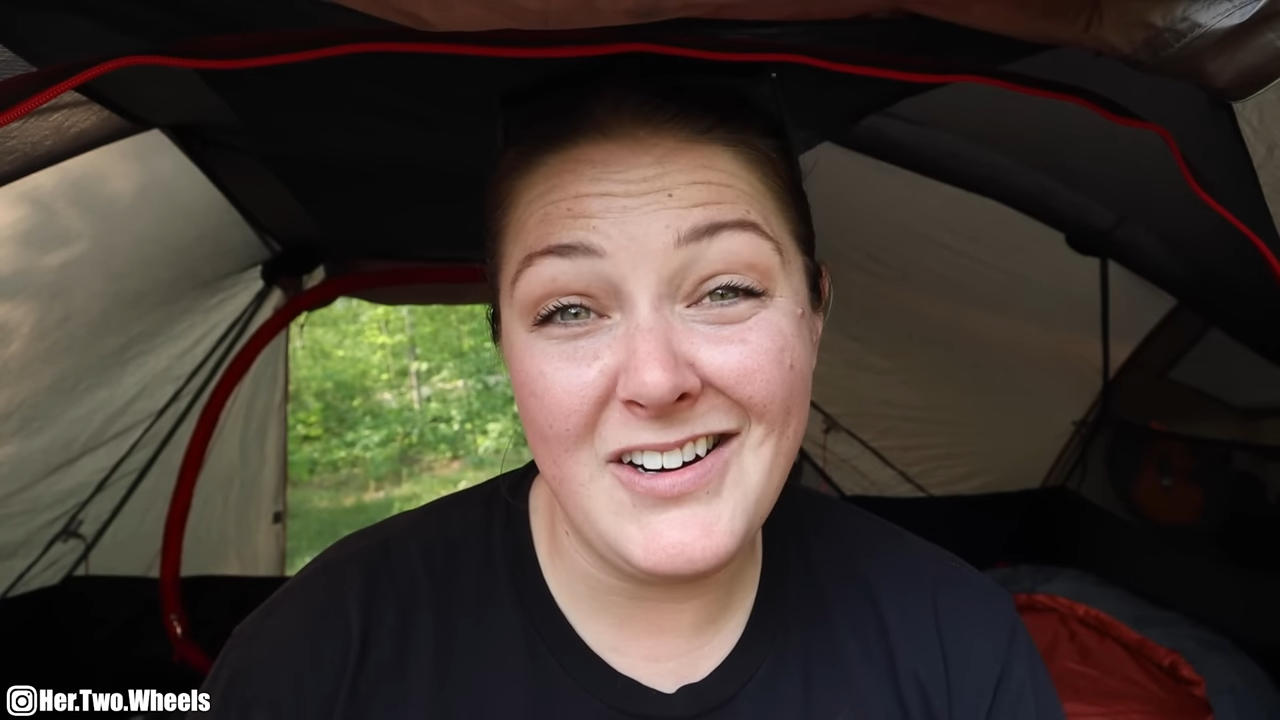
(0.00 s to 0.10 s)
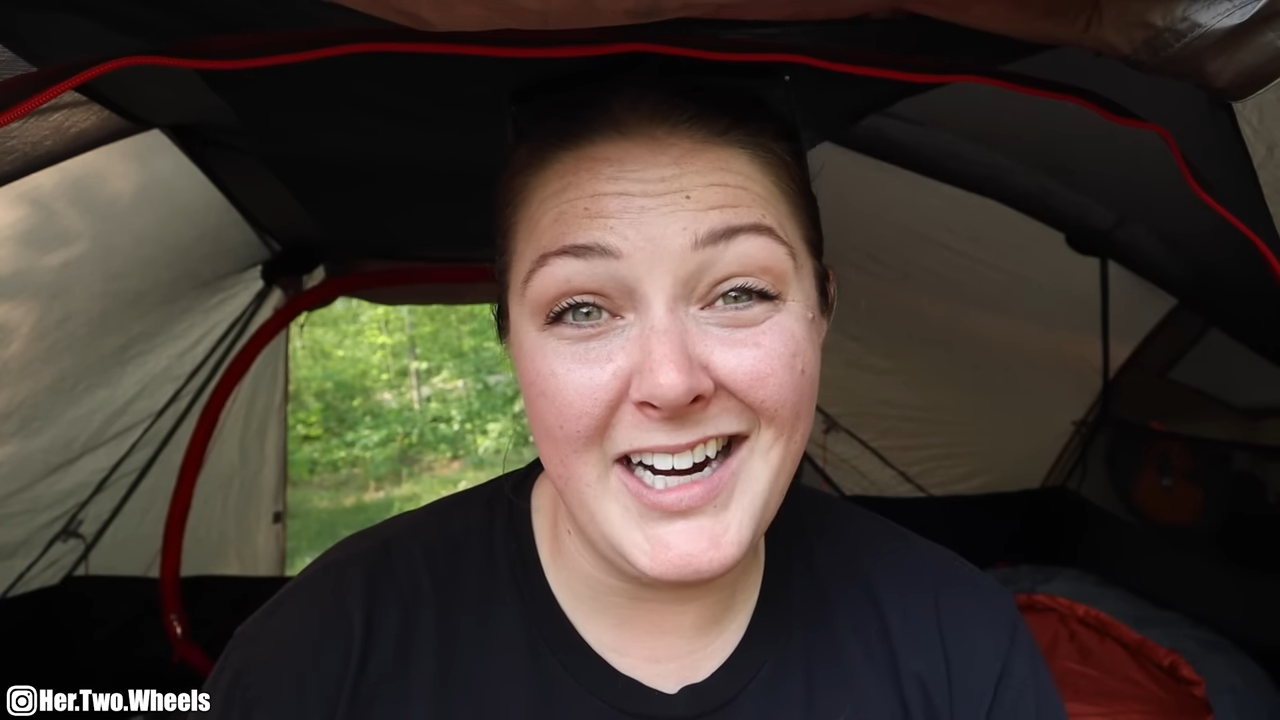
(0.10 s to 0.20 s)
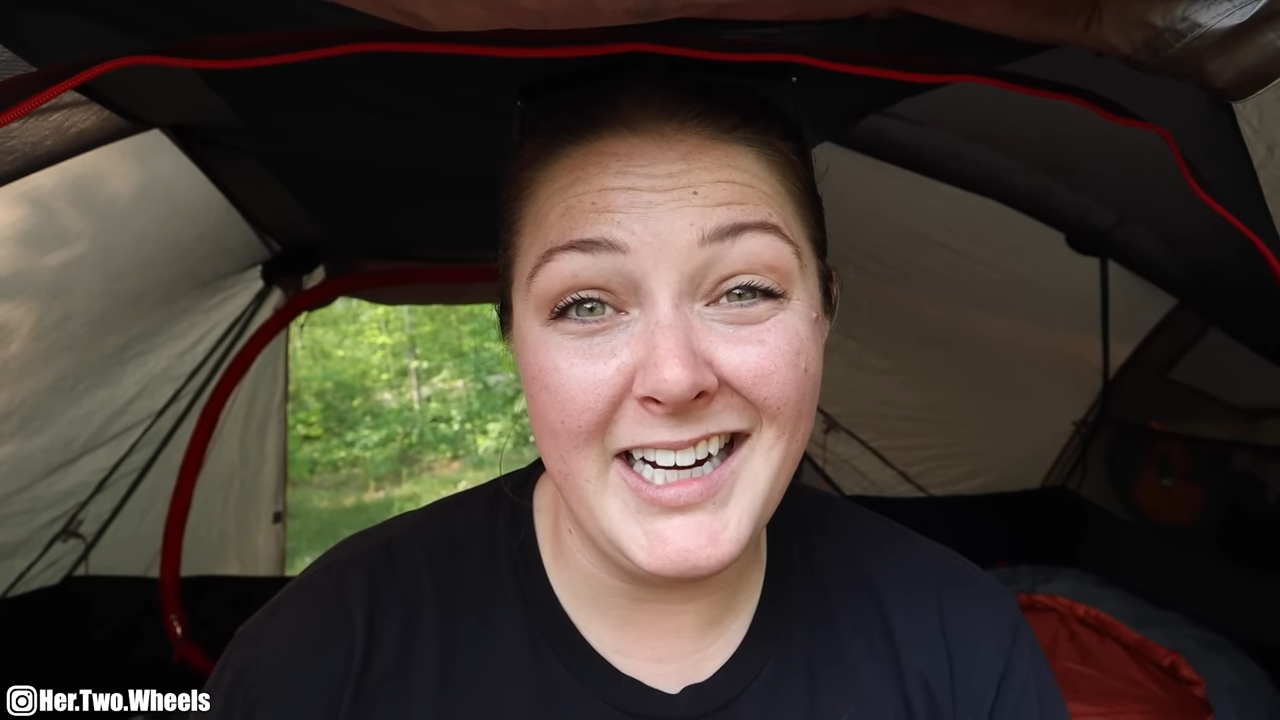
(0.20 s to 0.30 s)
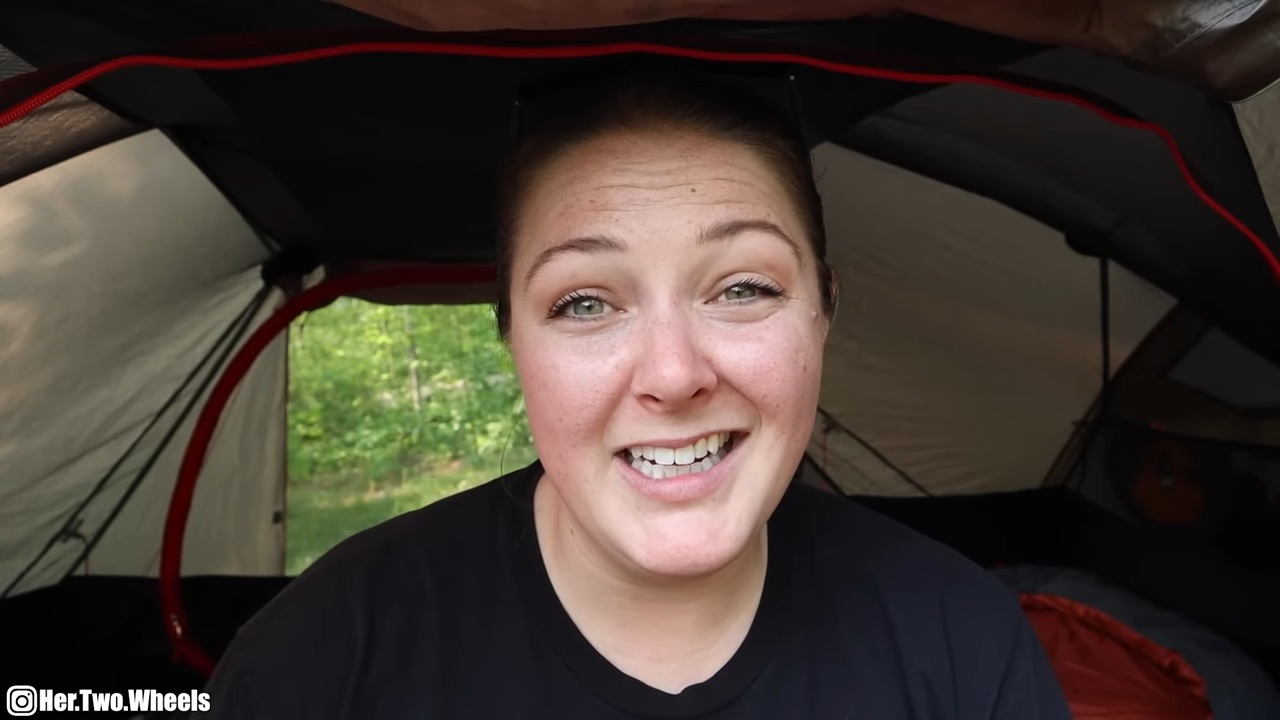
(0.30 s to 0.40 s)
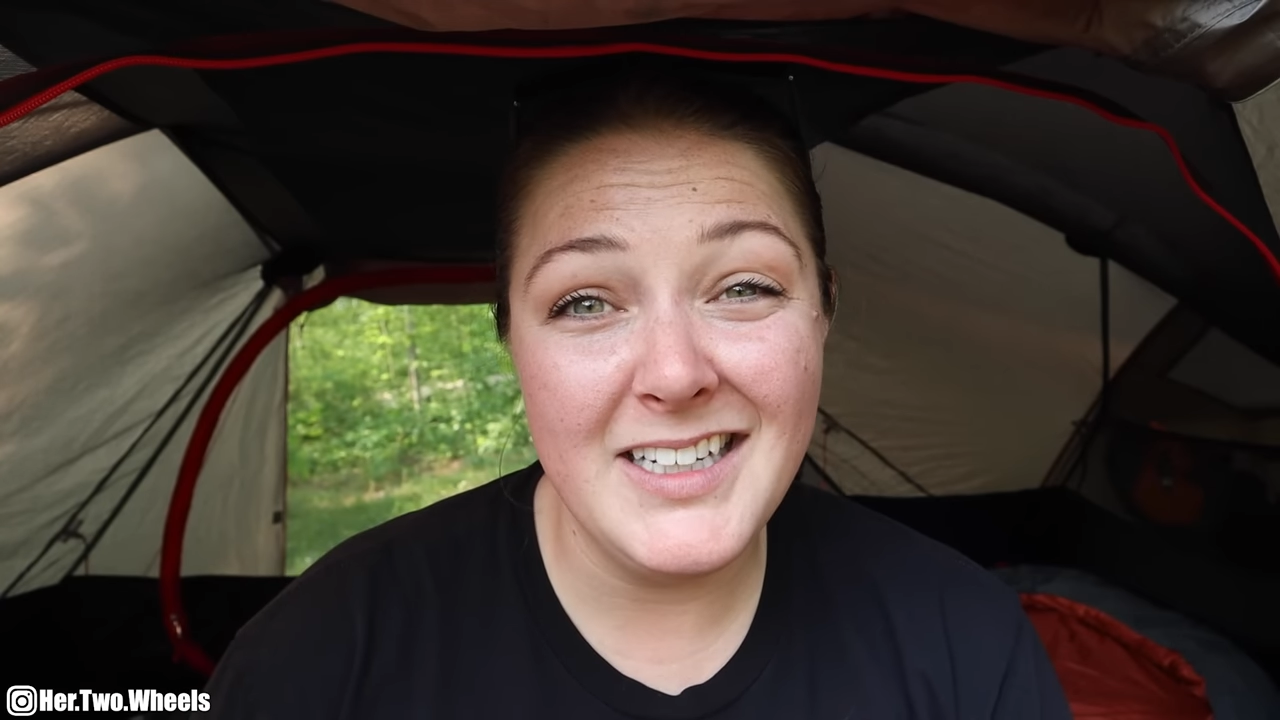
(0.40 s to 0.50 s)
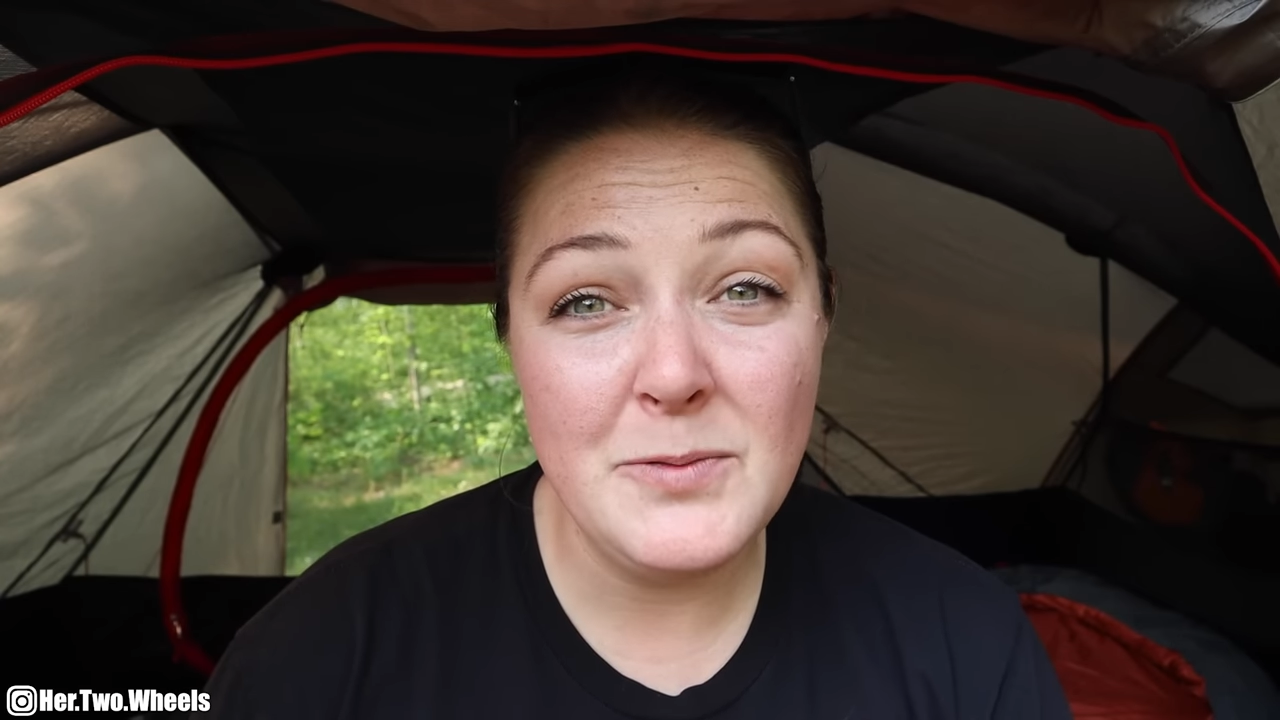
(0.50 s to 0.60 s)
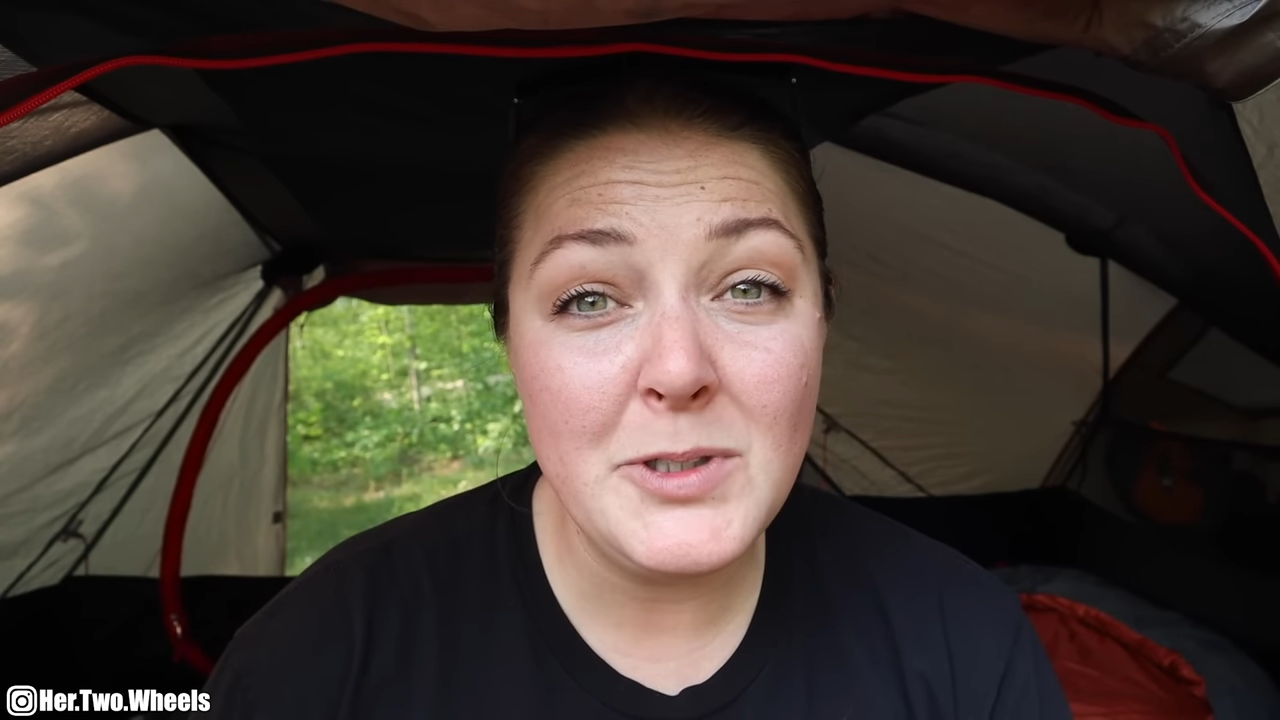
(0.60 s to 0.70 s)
right.